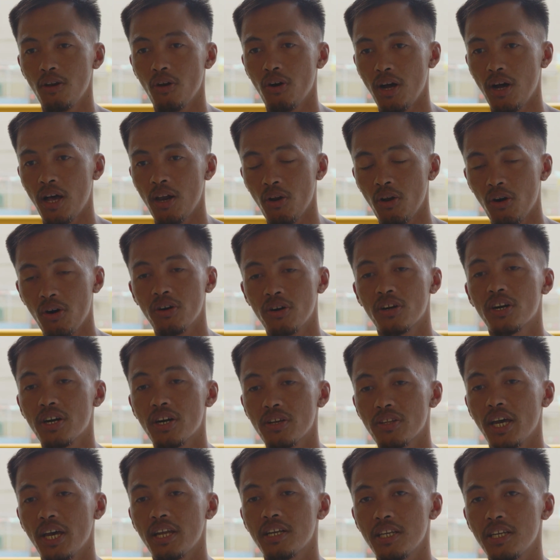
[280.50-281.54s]
longer
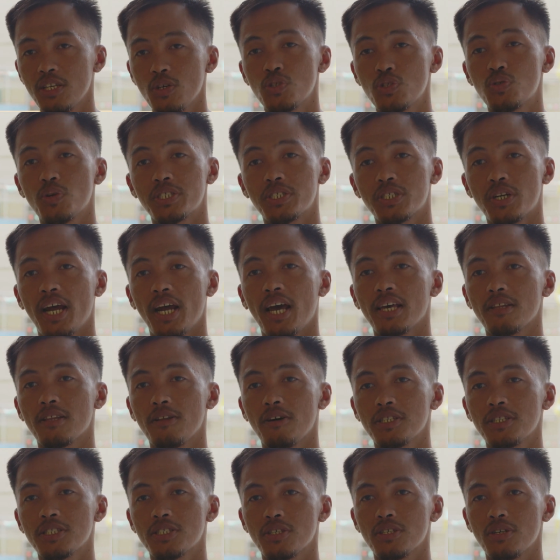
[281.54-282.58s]
than the usual triathlon,
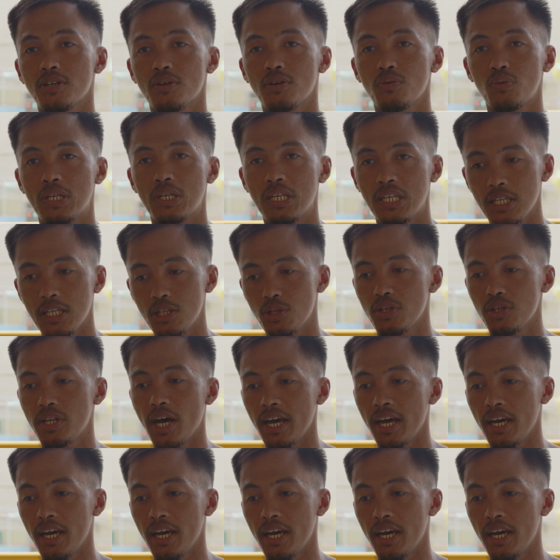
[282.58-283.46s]
so we need to dial